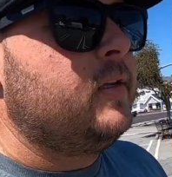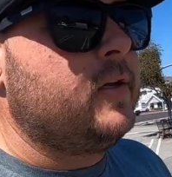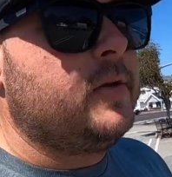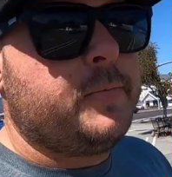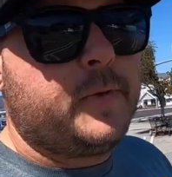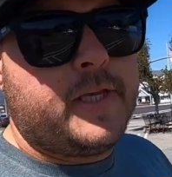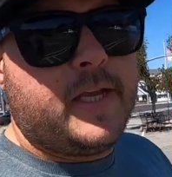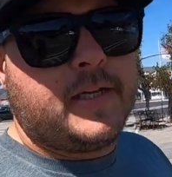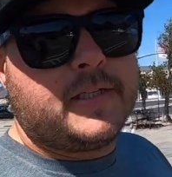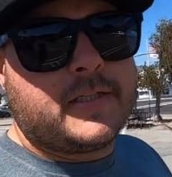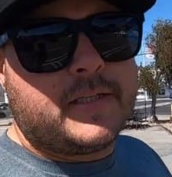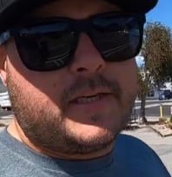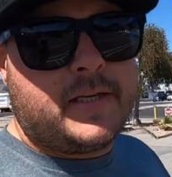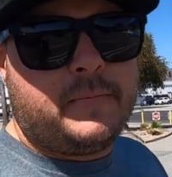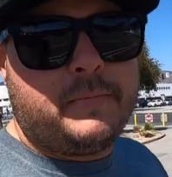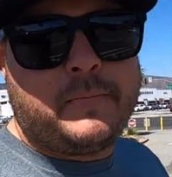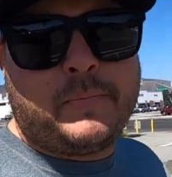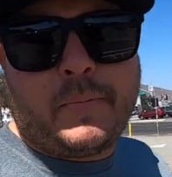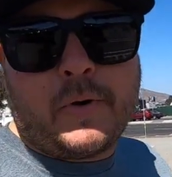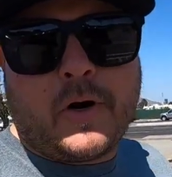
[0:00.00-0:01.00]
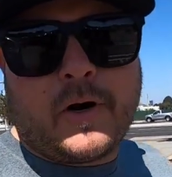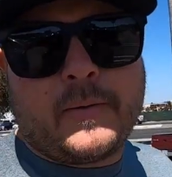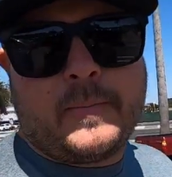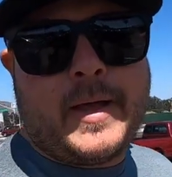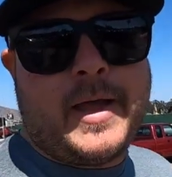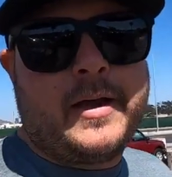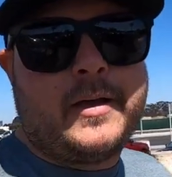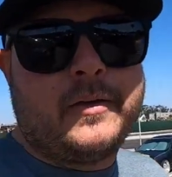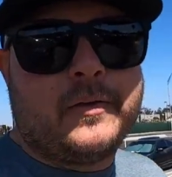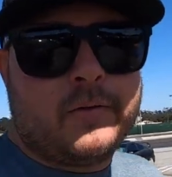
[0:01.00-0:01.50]
you could potentially part
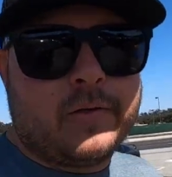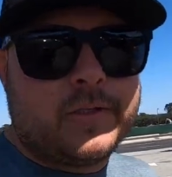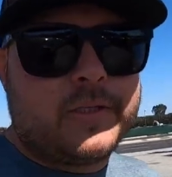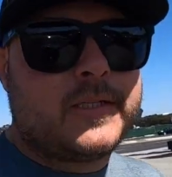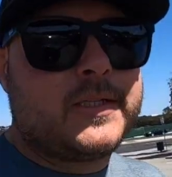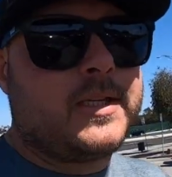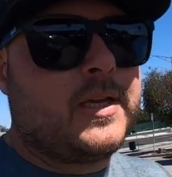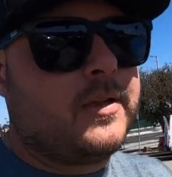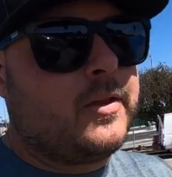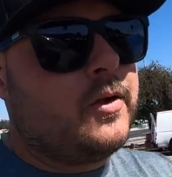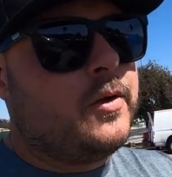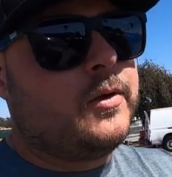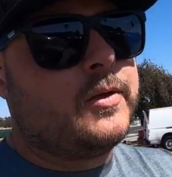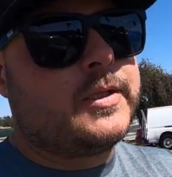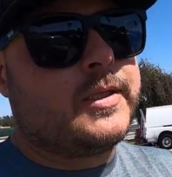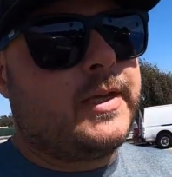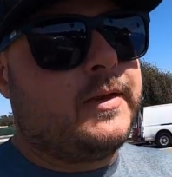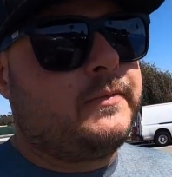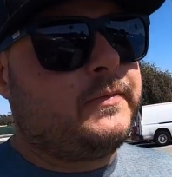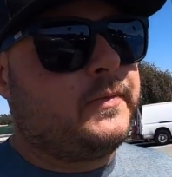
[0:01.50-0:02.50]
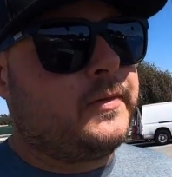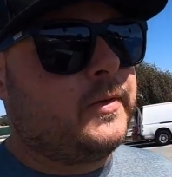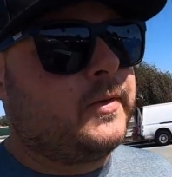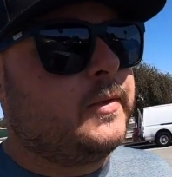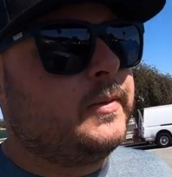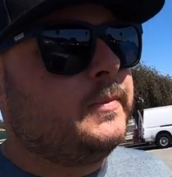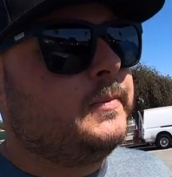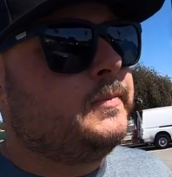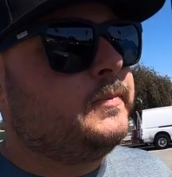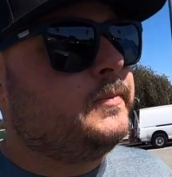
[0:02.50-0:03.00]
them out or just sell the whole set
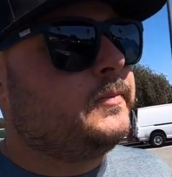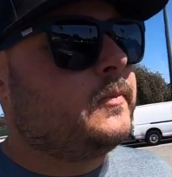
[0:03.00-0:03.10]
for